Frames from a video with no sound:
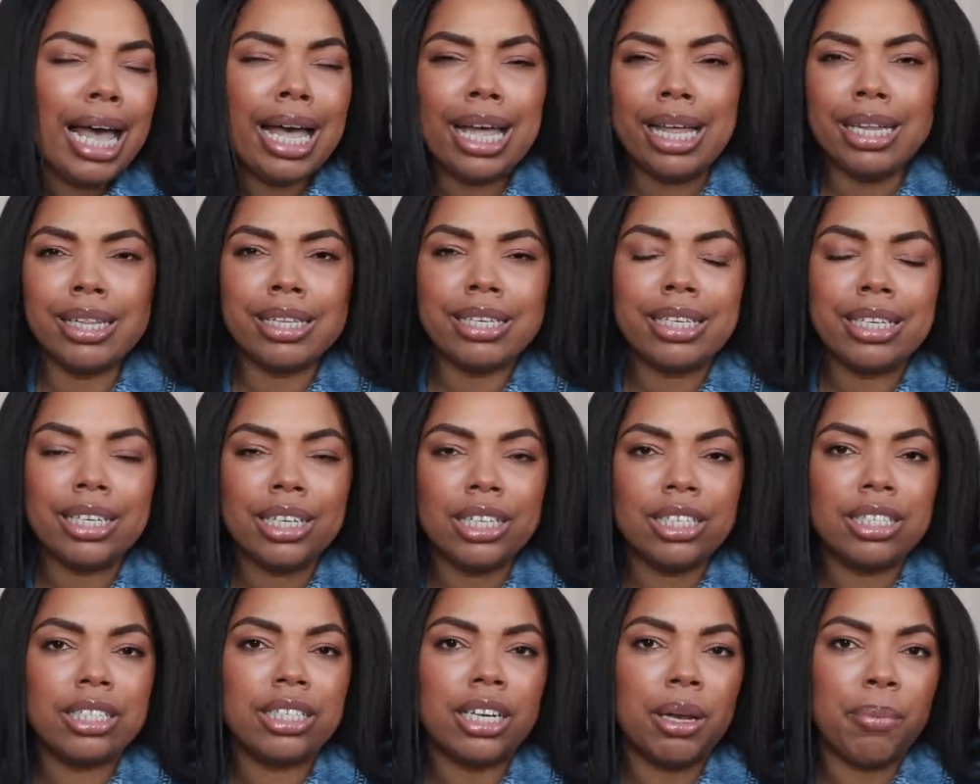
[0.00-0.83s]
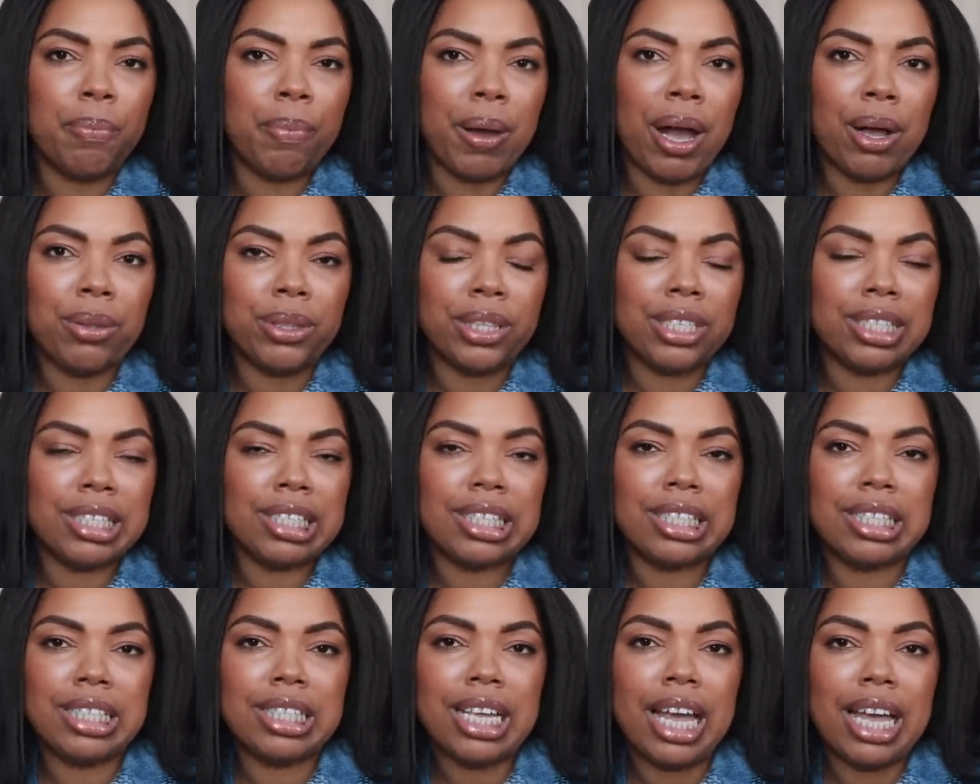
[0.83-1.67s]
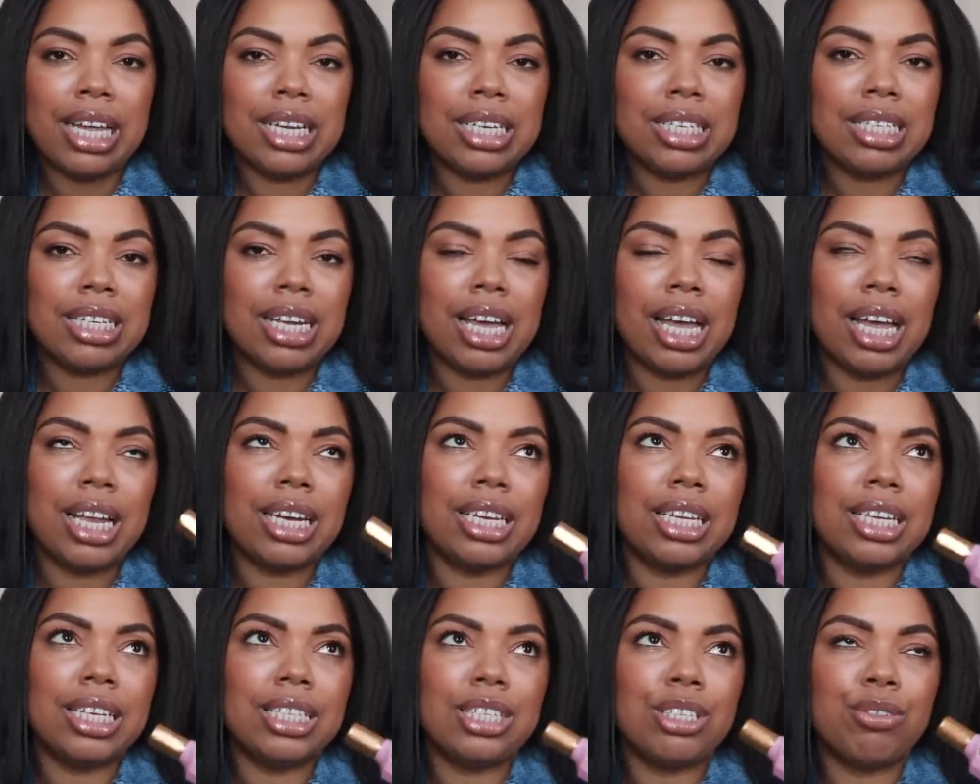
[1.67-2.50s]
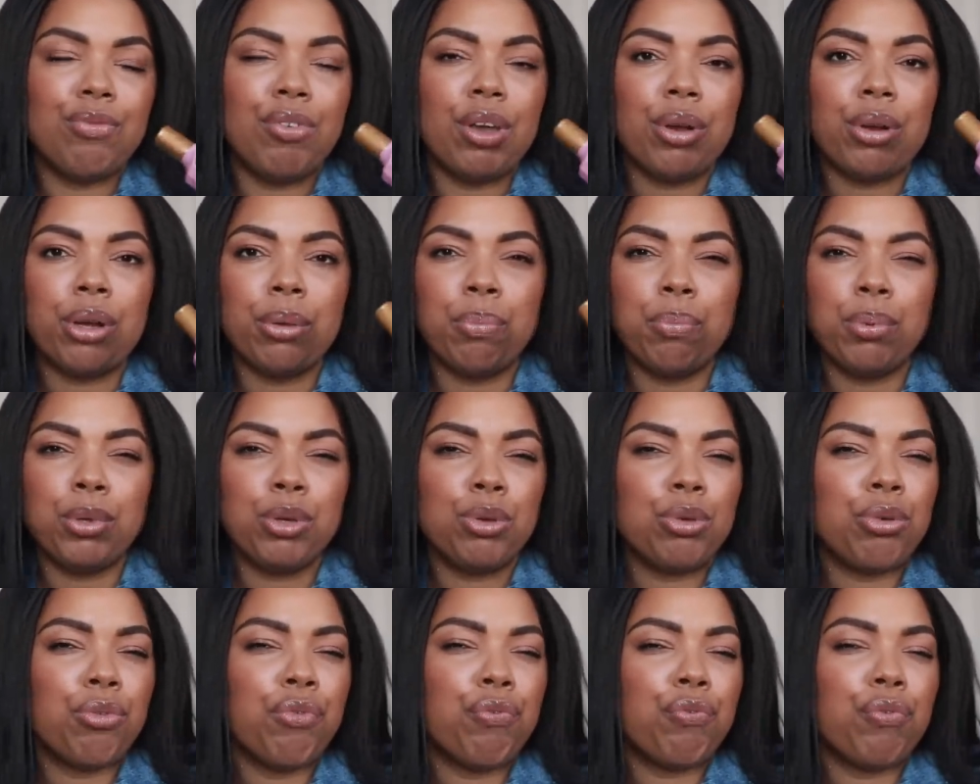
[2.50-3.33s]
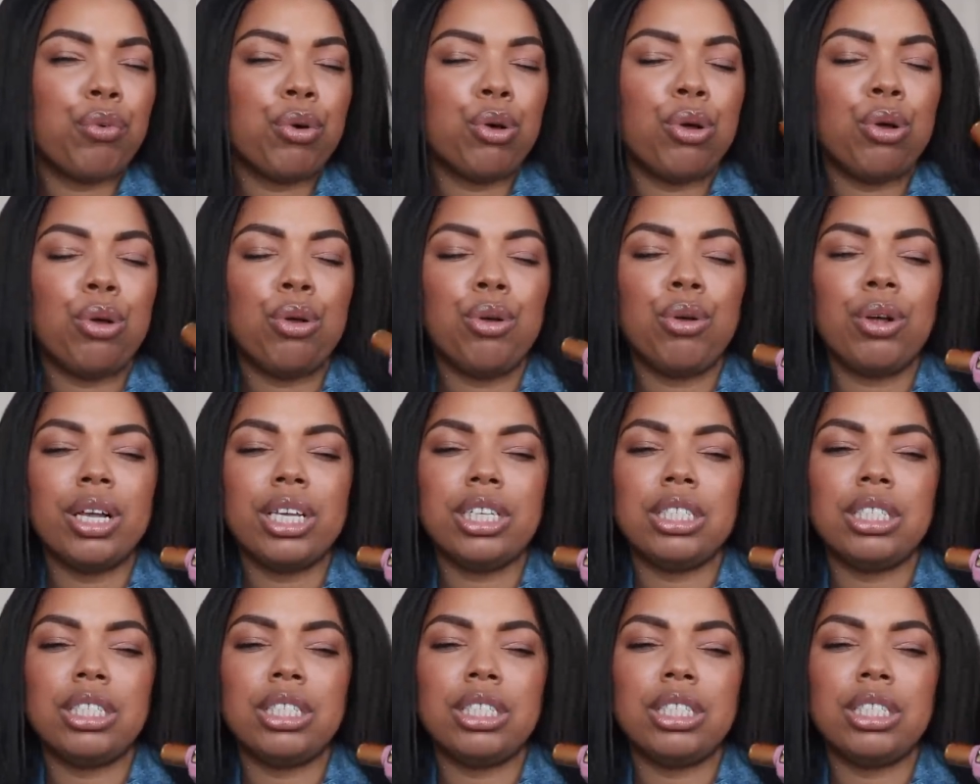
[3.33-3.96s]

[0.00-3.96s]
elegant about the scent, and it's very beautiful.